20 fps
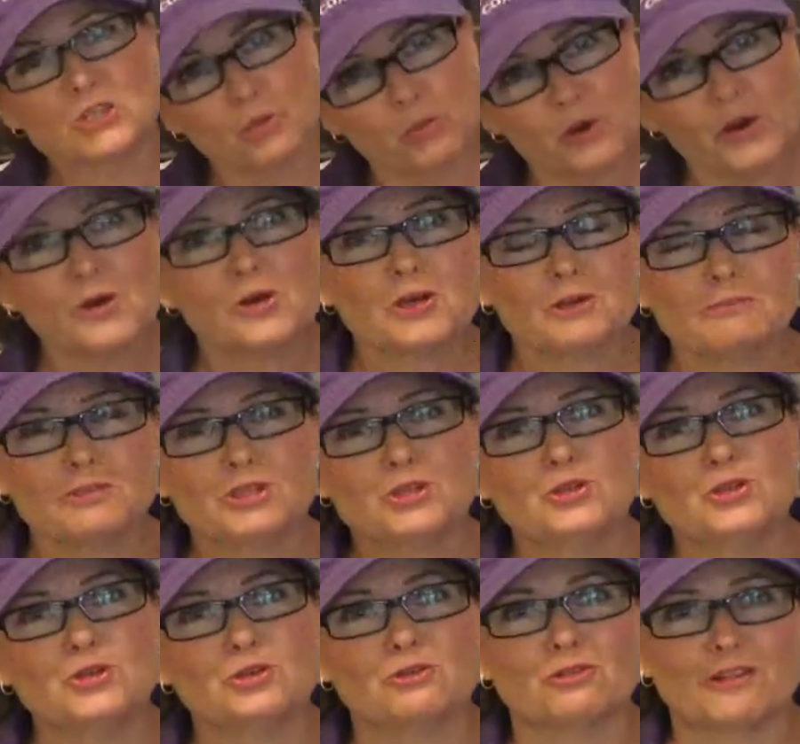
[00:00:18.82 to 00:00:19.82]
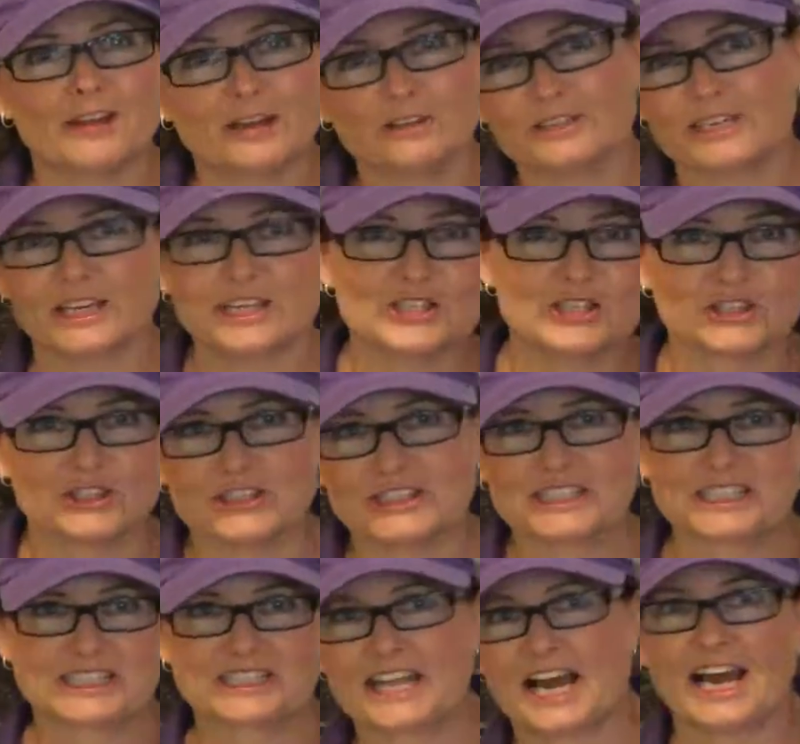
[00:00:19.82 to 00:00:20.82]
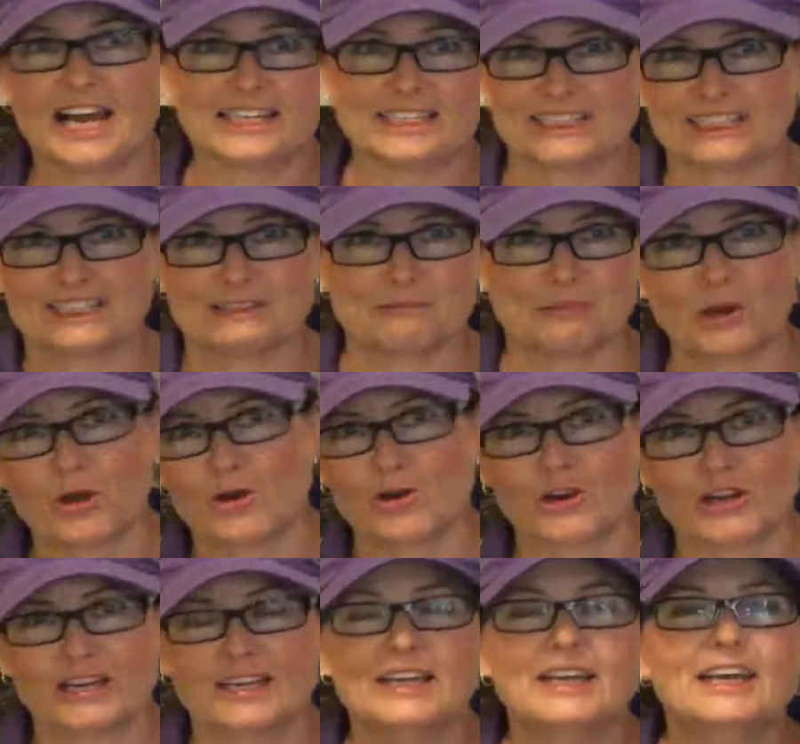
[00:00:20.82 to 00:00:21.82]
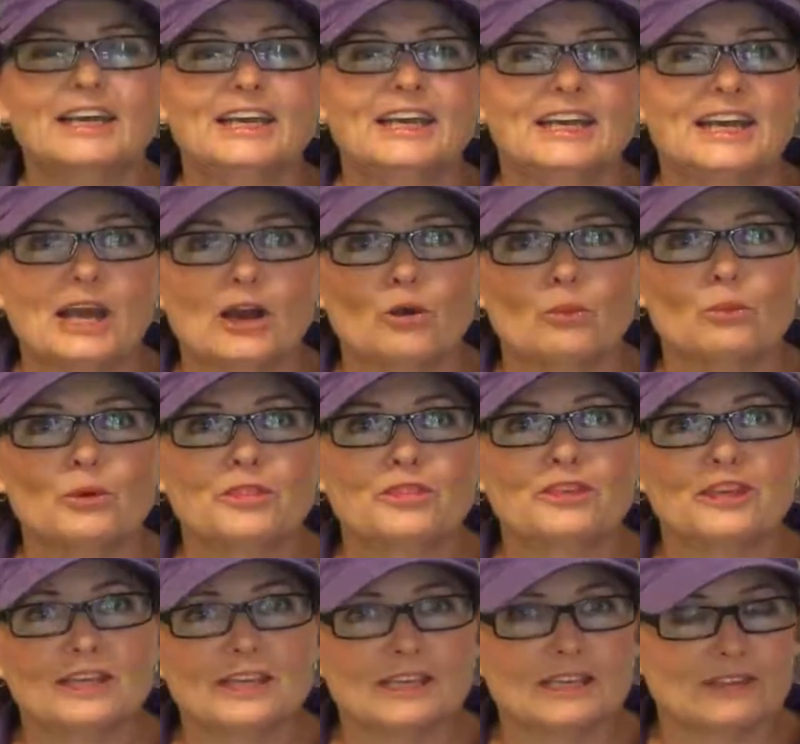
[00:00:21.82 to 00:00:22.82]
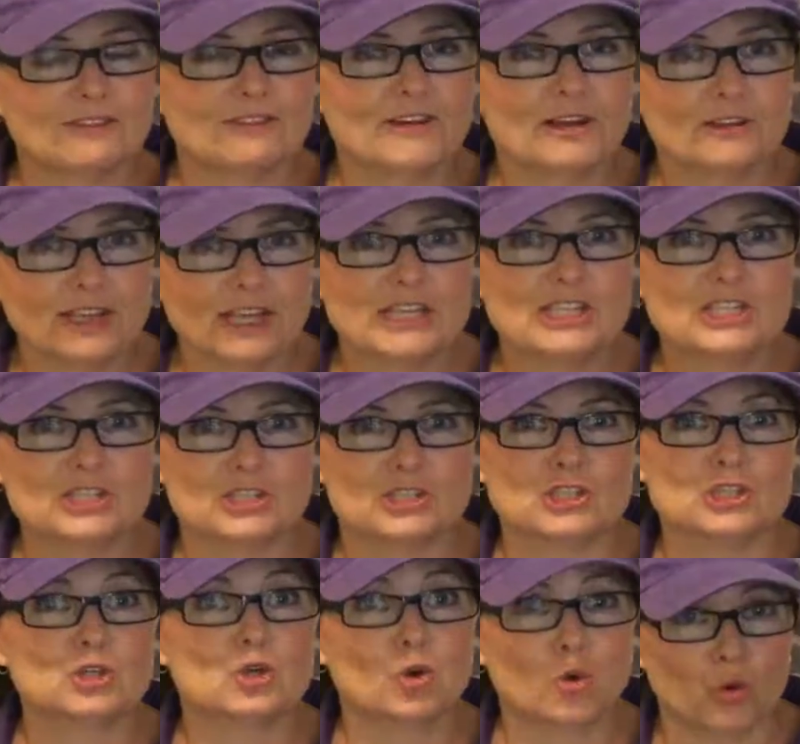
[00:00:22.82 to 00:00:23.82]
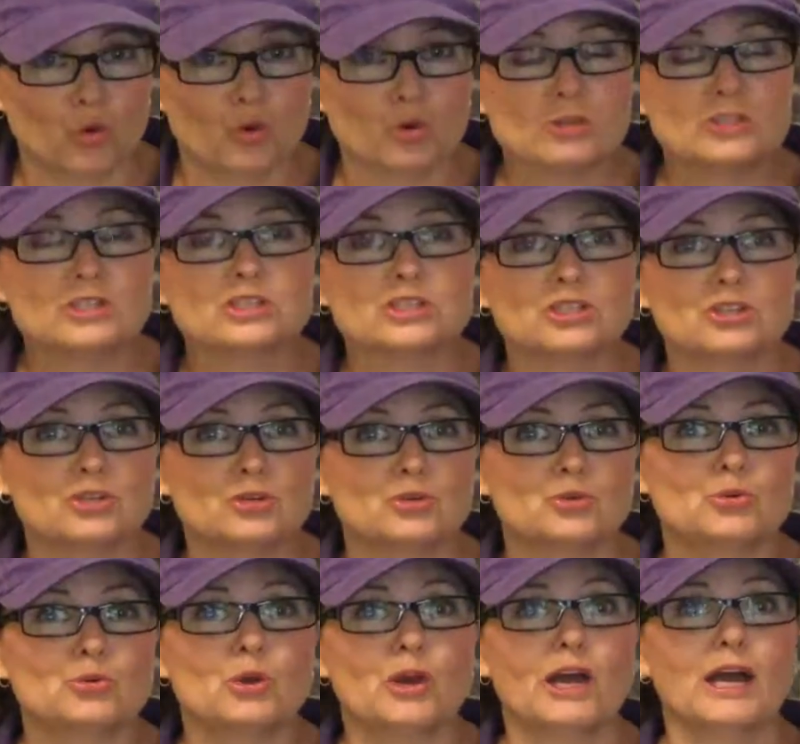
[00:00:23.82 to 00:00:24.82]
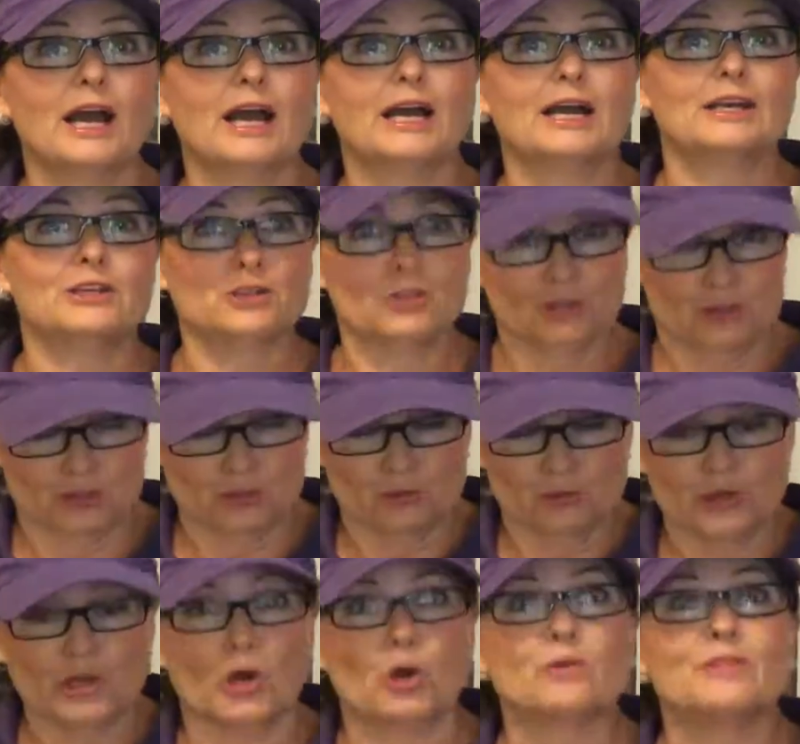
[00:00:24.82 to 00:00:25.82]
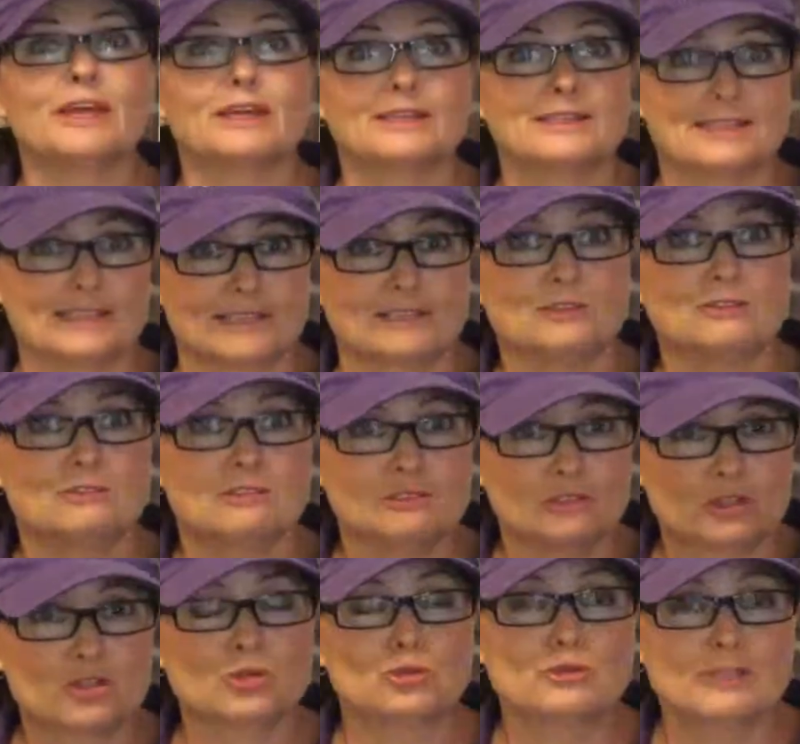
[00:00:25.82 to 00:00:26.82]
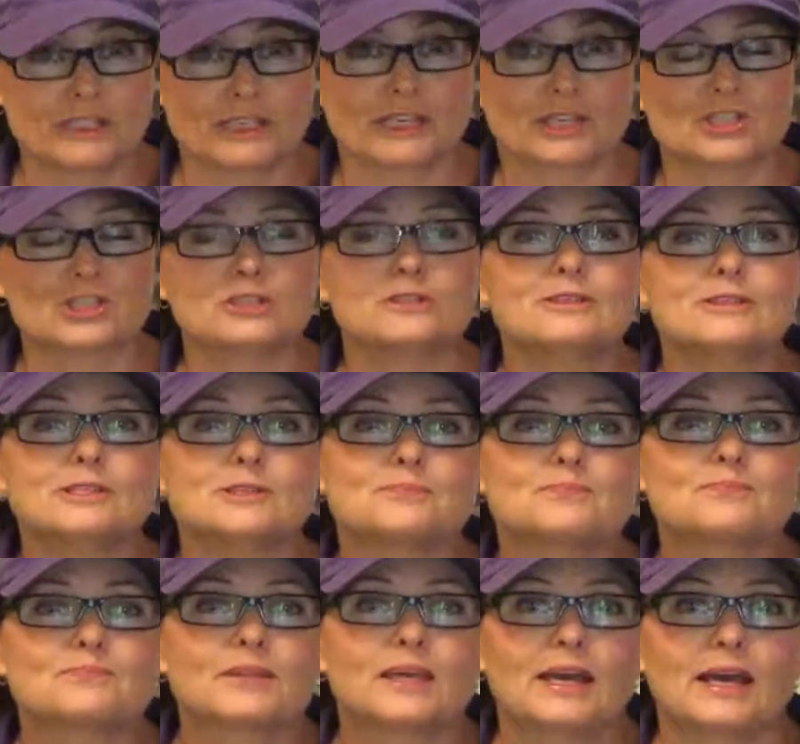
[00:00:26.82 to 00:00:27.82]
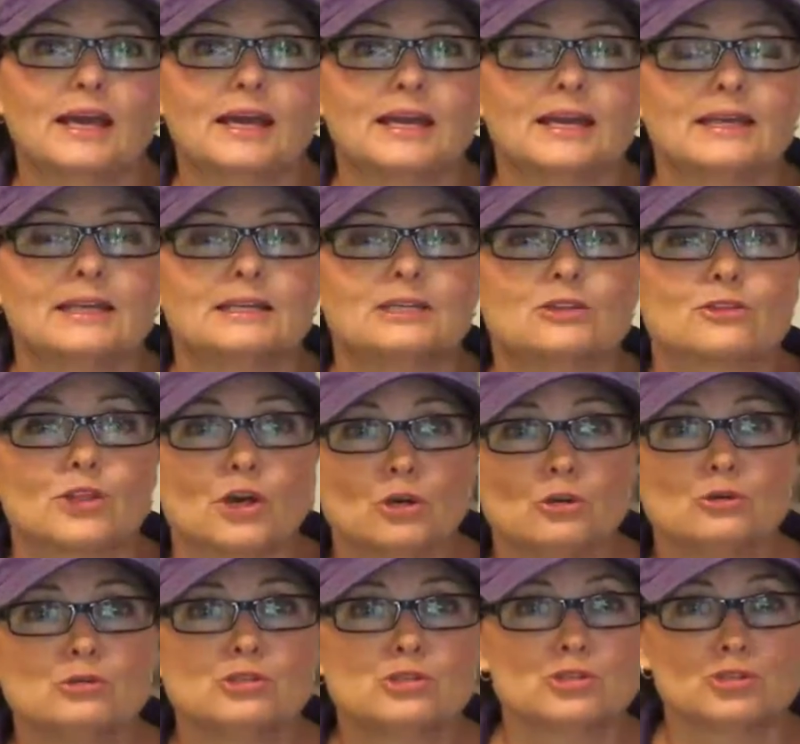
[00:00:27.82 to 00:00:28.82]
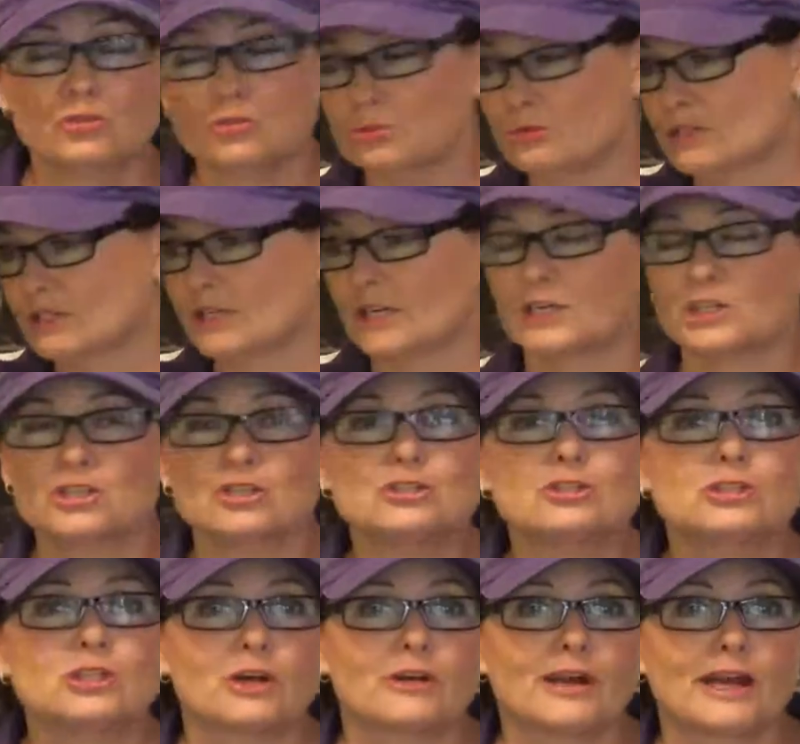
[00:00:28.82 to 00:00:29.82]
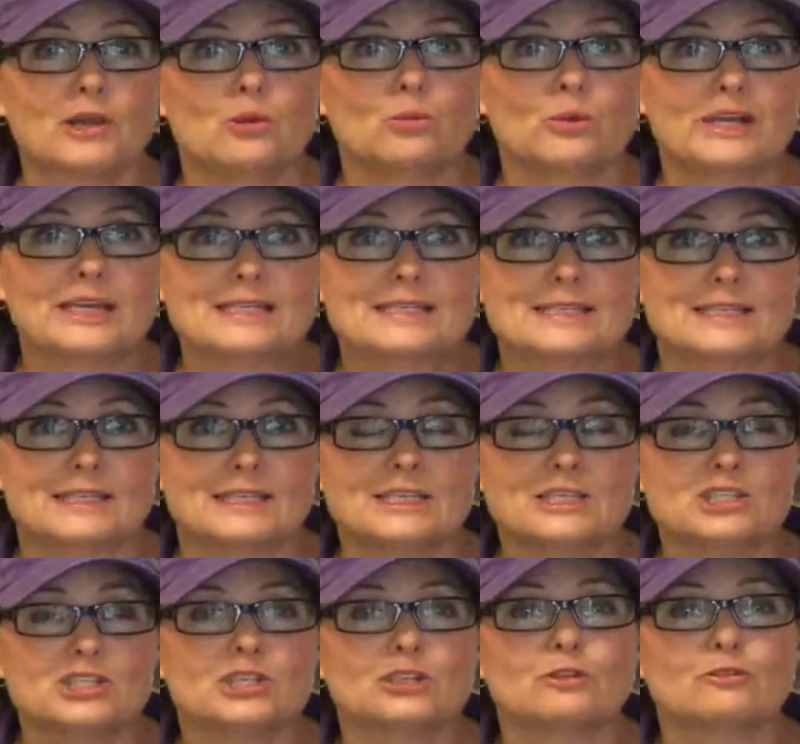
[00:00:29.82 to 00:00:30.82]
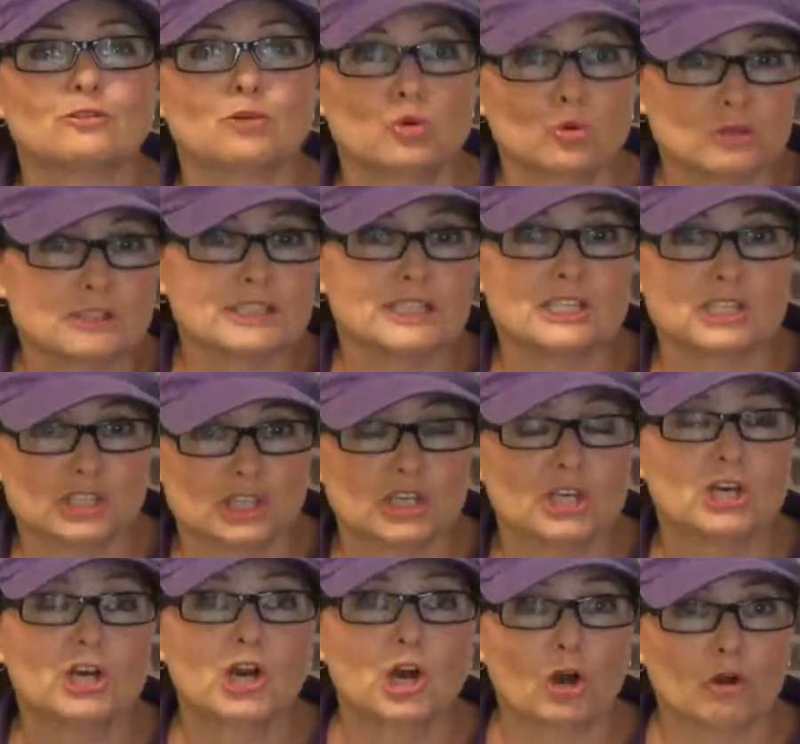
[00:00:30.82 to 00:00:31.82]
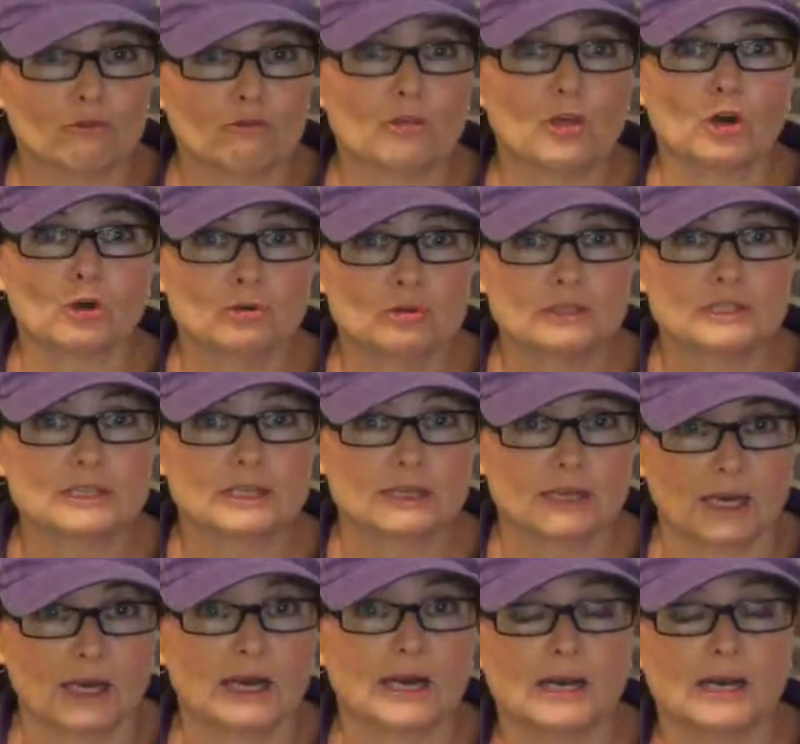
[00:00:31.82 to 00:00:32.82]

So welcome to your Foundations starting block. Now with the Foundations course, you do know that it's in 2 sections, and those 2 sections are 8 weeks each, and of course each of those